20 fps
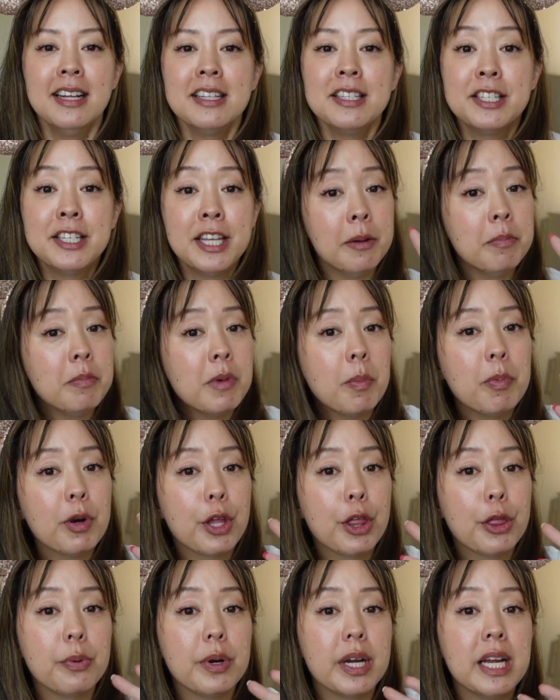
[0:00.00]
Tip number
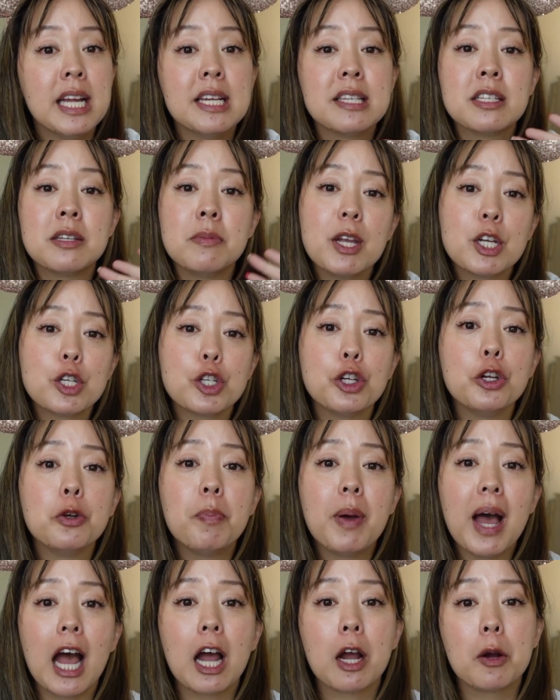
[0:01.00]
3 is to make sure you
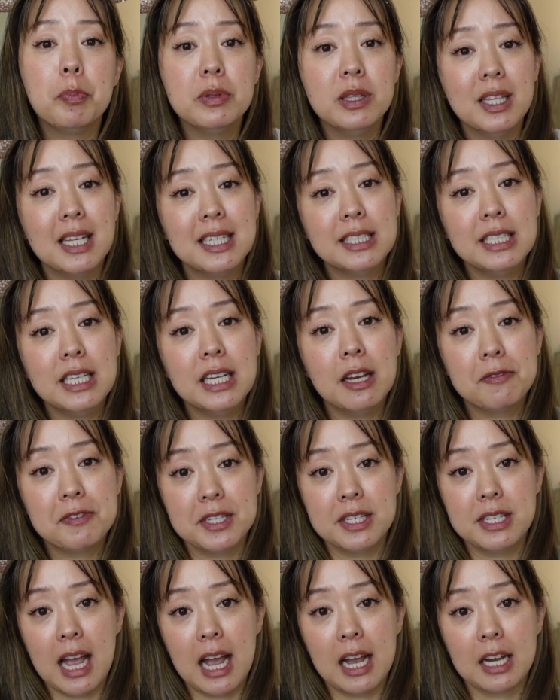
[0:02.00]
pack plenty of
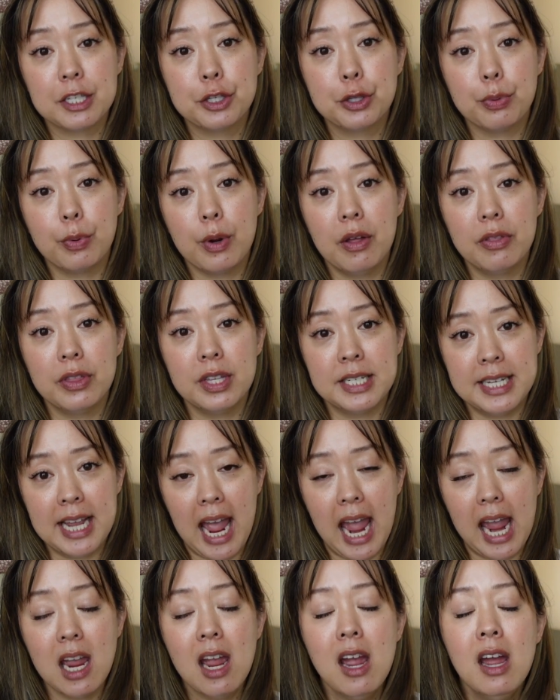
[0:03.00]
snacks throughout the
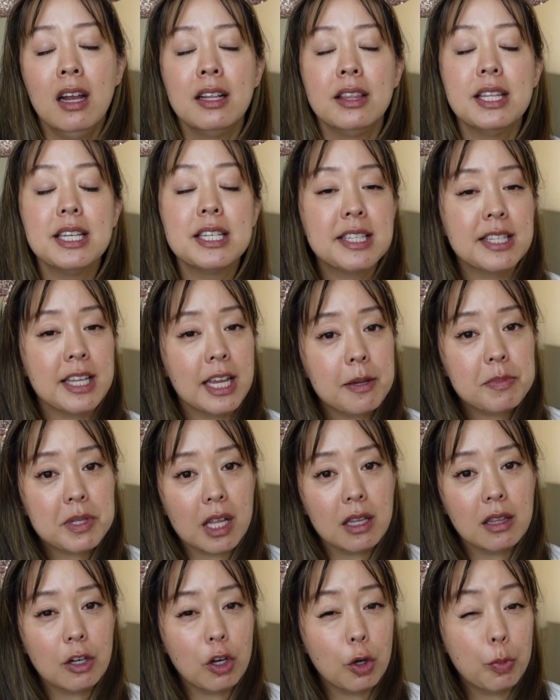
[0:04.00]
day. This seems
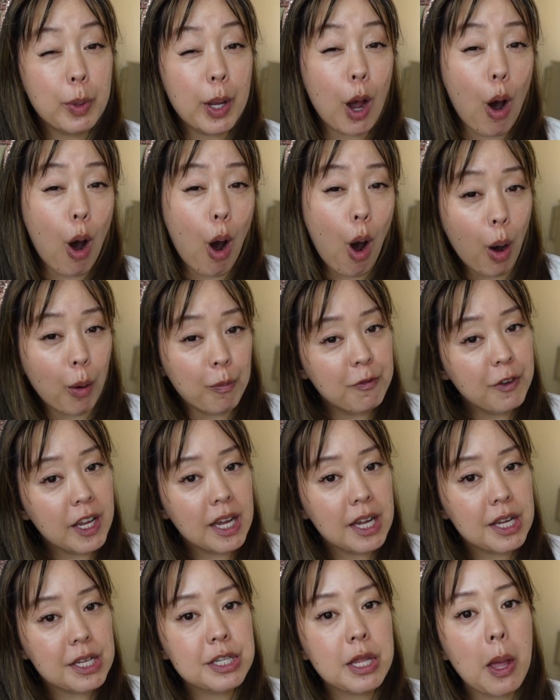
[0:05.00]
a little bit obvious,